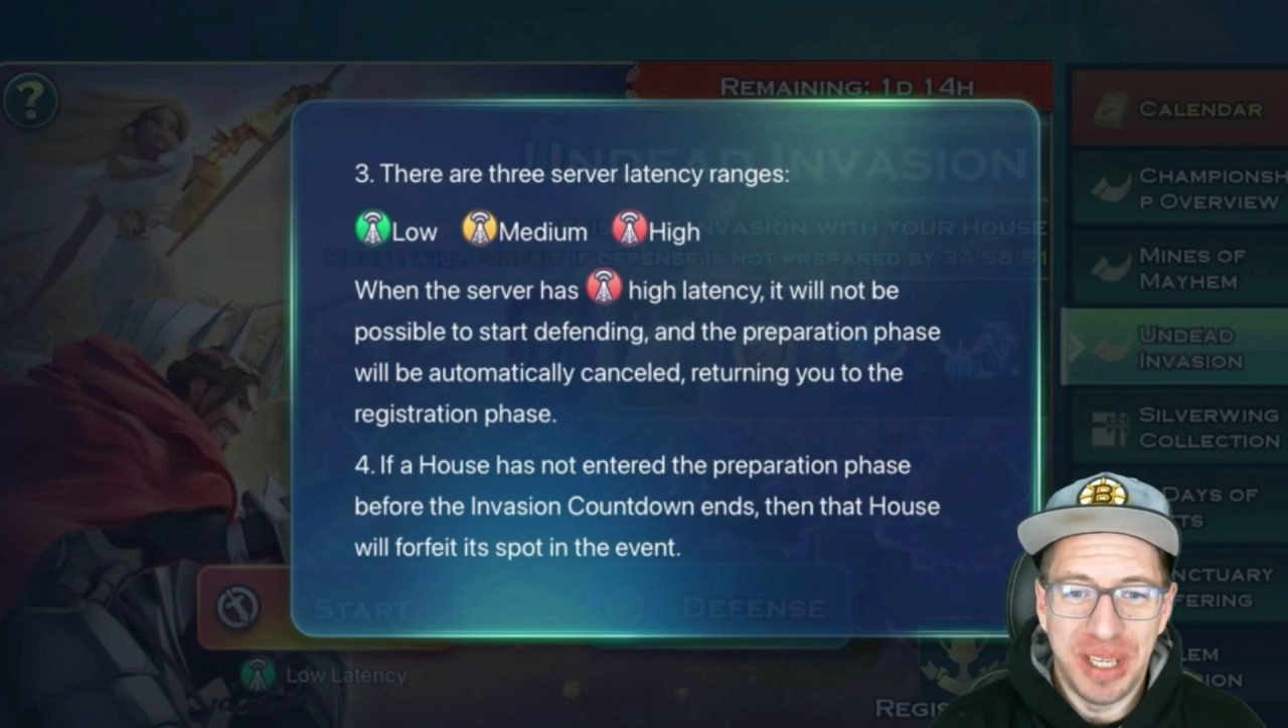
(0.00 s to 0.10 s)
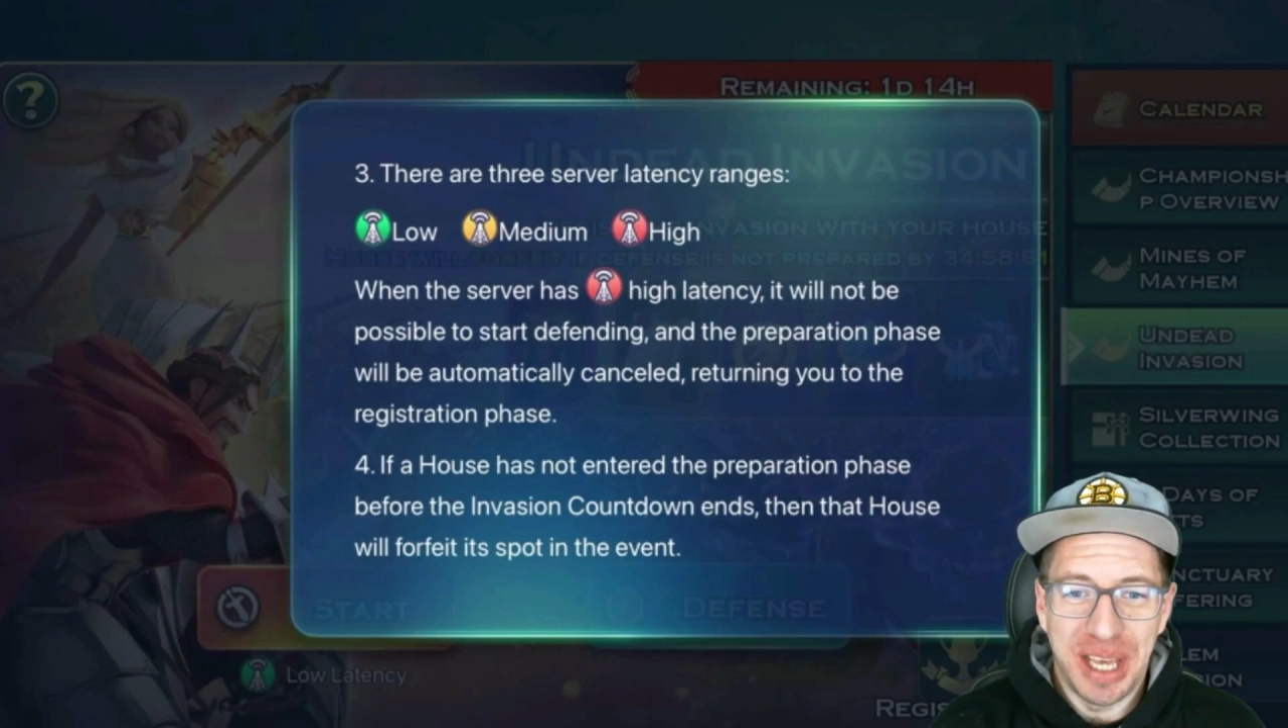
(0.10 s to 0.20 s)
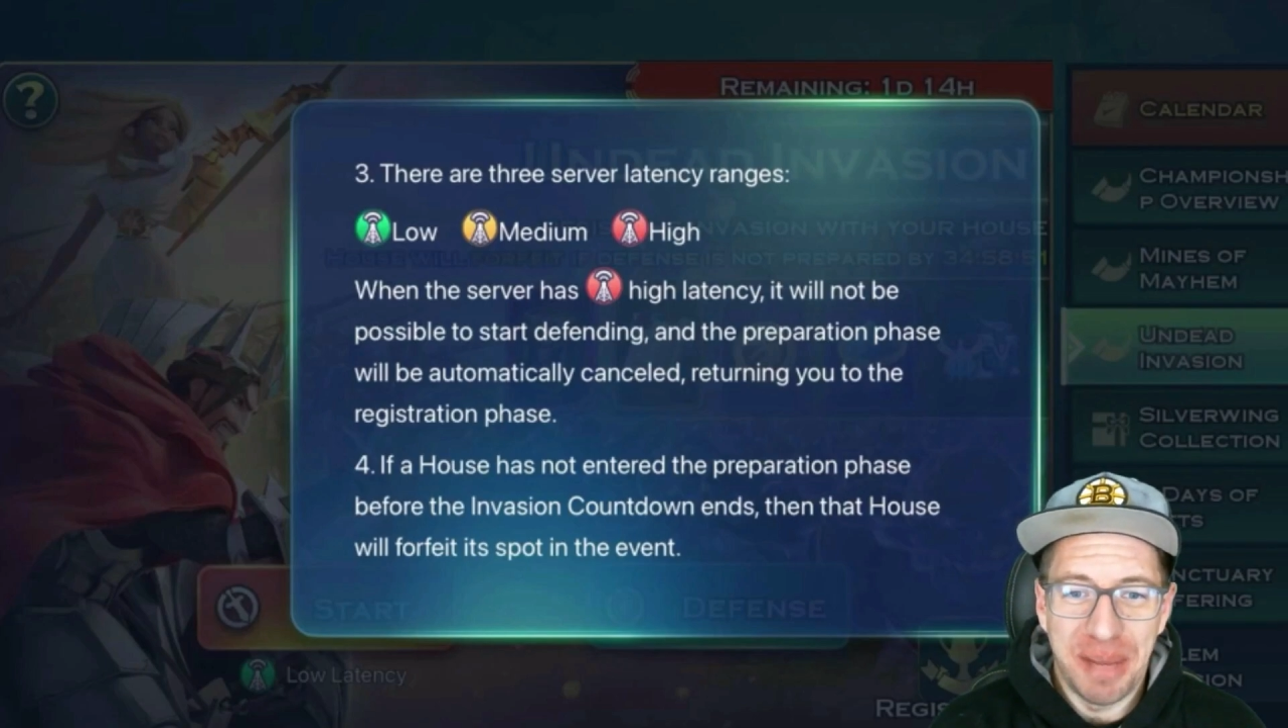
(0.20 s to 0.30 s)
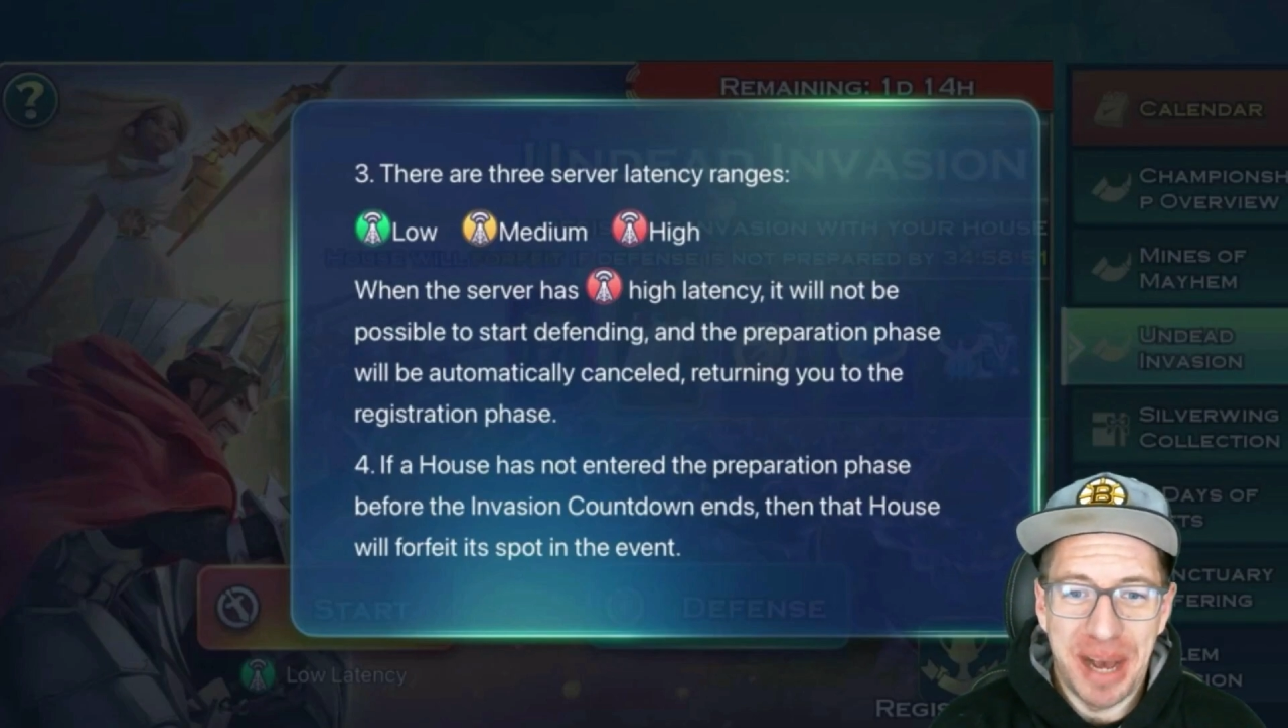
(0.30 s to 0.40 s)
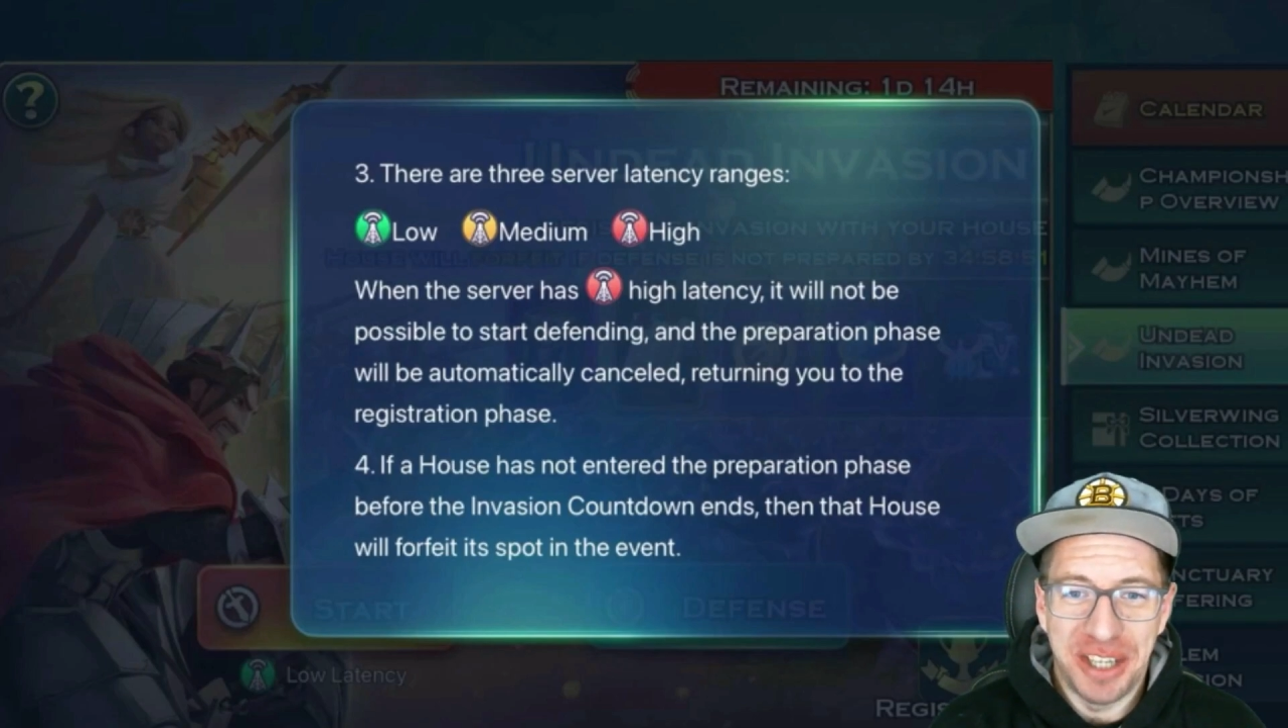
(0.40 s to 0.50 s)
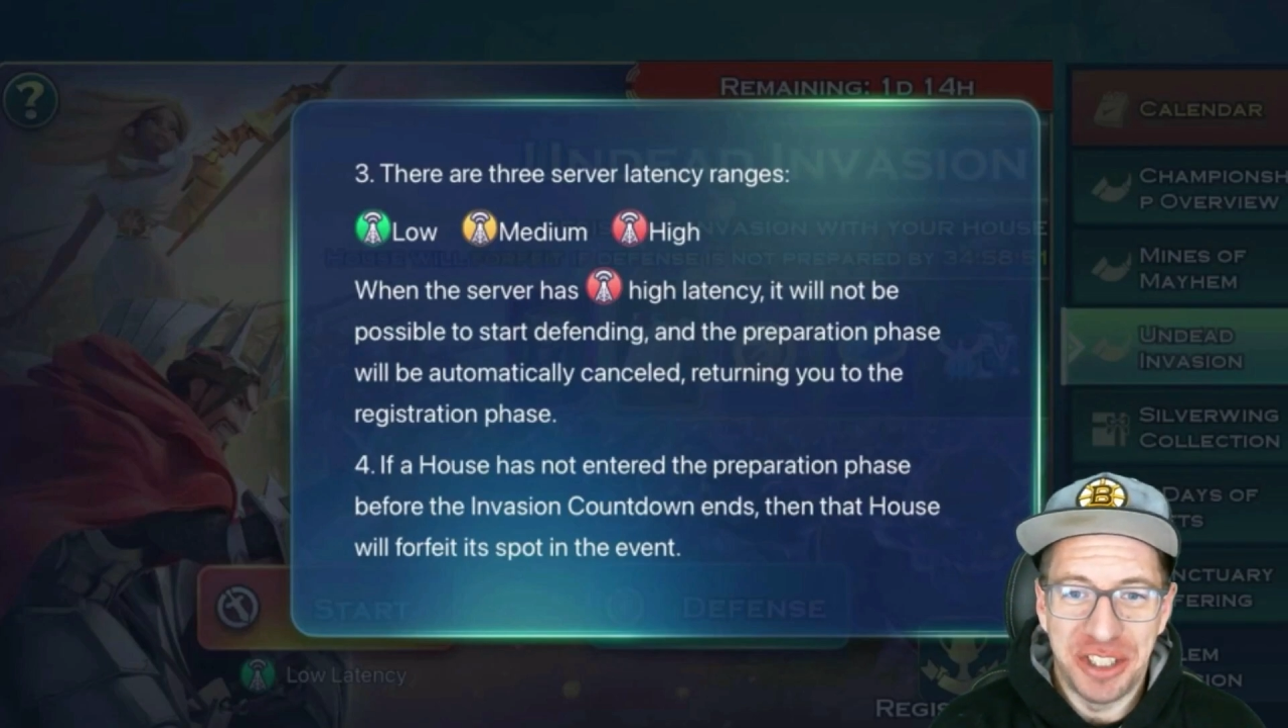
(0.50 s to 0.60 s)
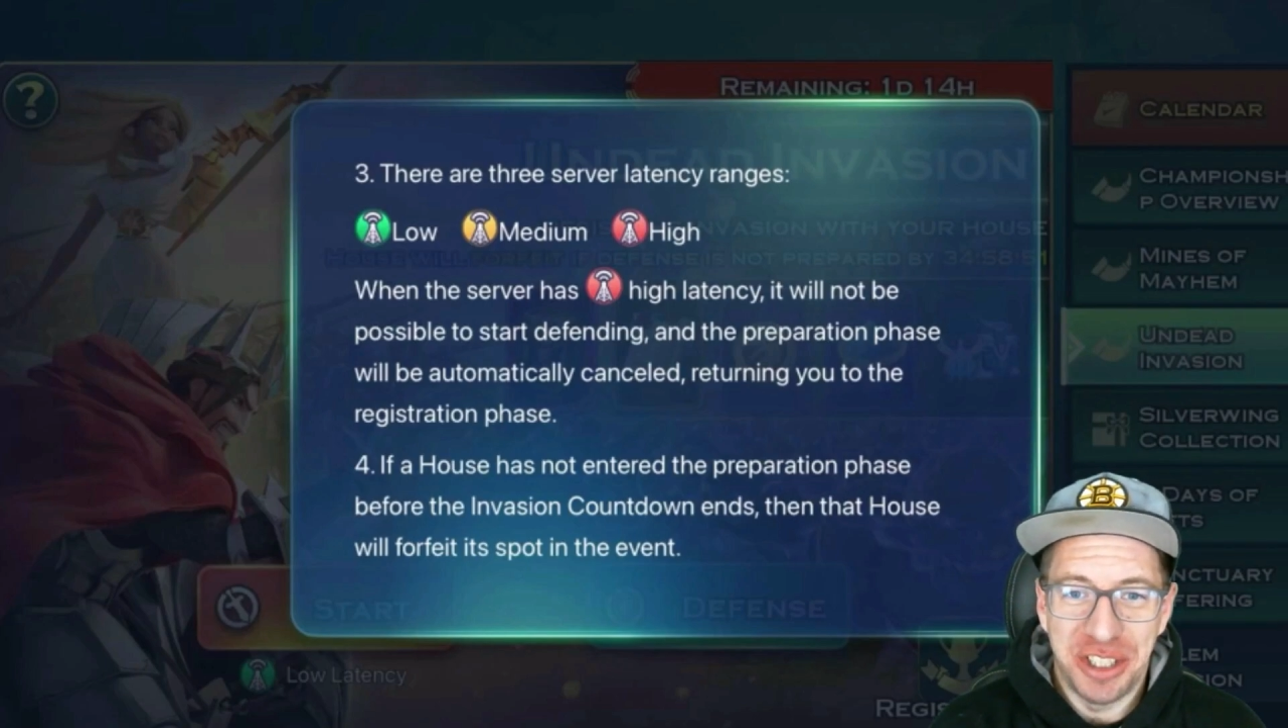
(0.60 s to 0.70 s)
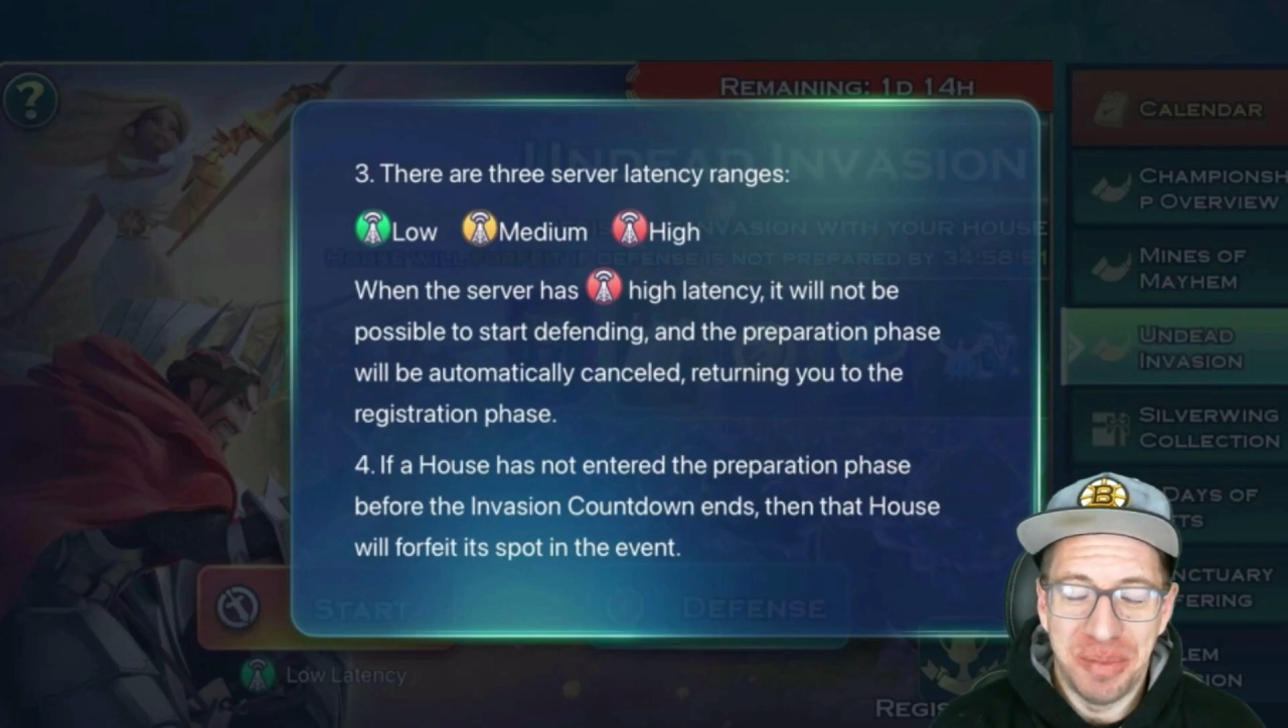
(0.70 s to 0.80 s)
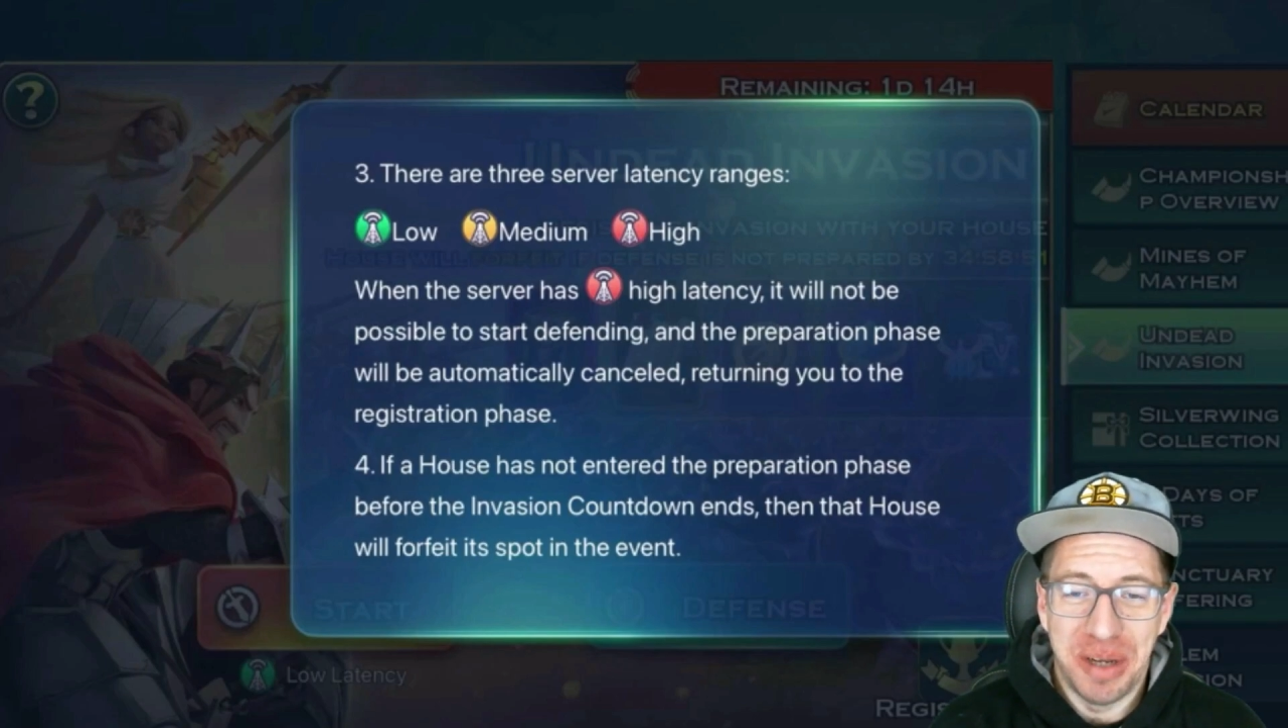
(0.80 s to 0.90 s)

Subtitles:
we get passionate